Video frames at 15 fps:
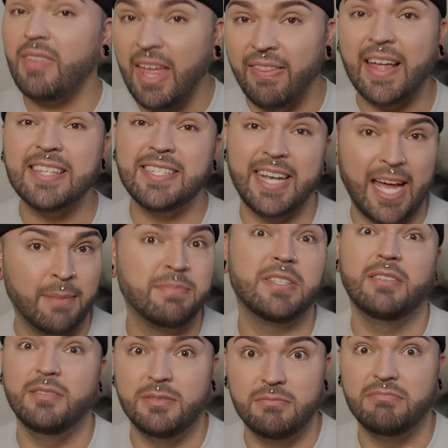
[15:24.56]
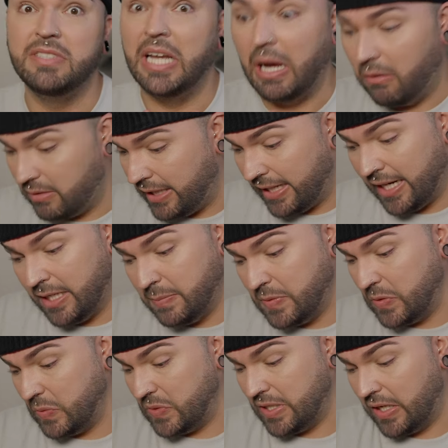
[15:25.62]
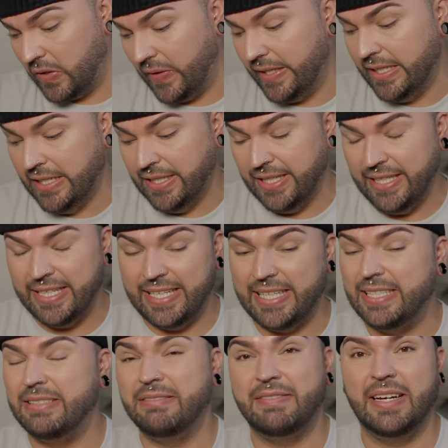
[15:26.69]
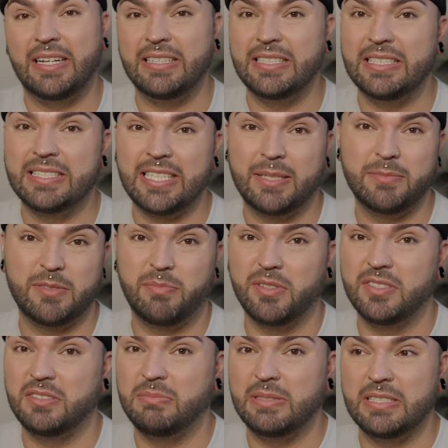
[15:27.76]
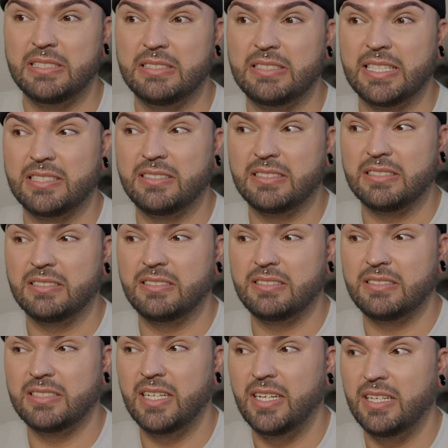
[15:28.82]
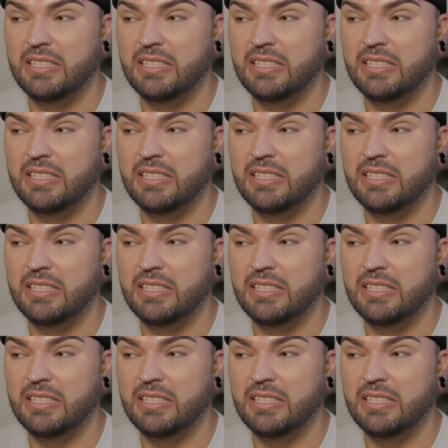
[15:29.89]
that's an absolute no. Like I am so sorry, Hidden Valley times Burt's Bees. That just